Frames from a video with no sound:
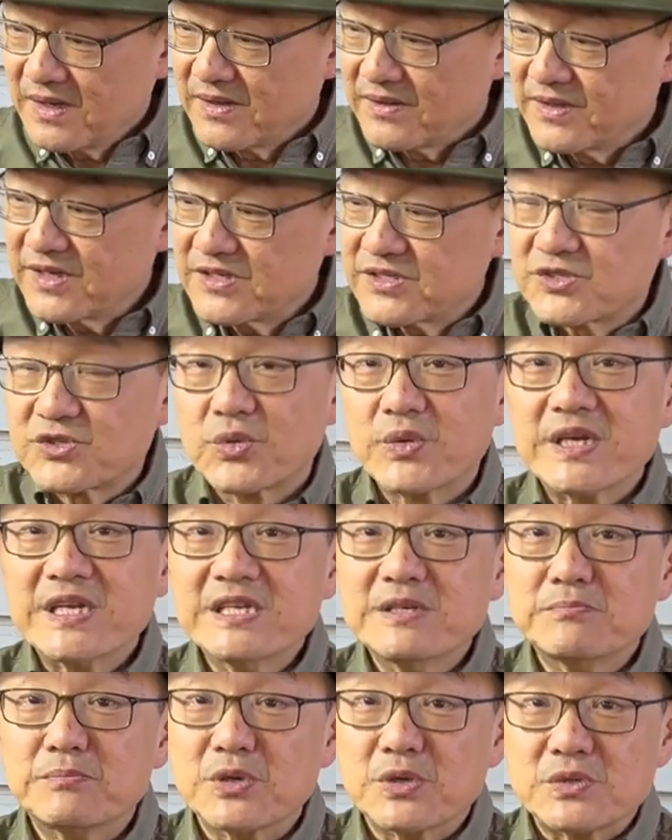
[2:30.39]
This
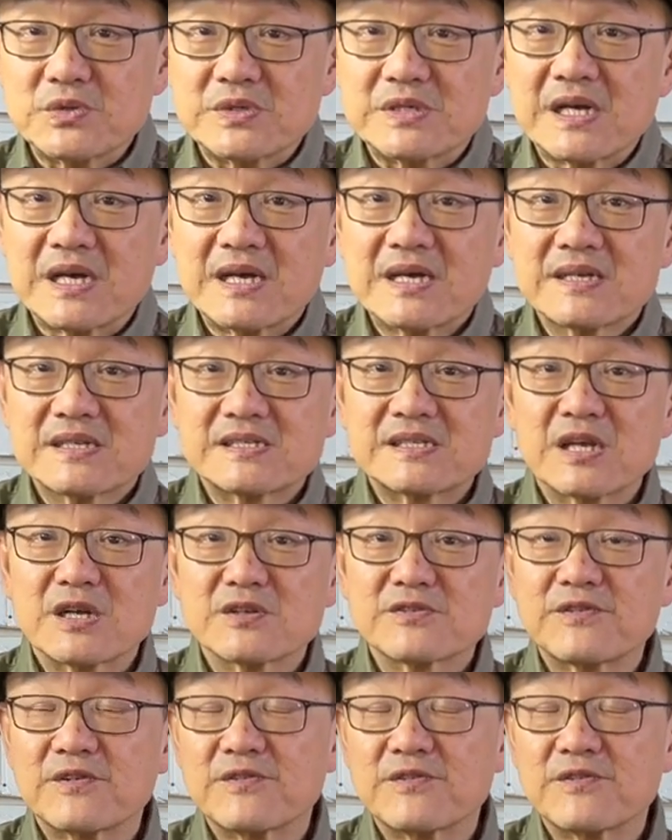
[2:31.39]
tweed boot sells for